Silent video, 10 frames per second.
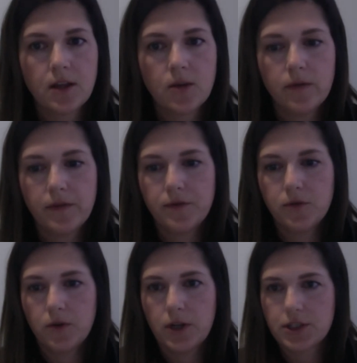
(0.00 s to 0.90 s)
We have a
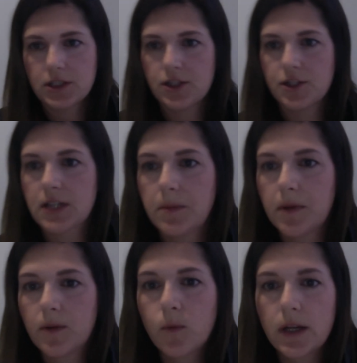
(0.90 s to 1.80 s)
few questions that just came
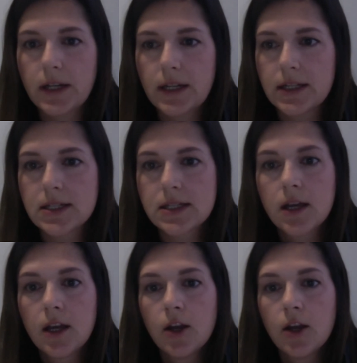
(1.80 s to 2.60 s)
in. One is,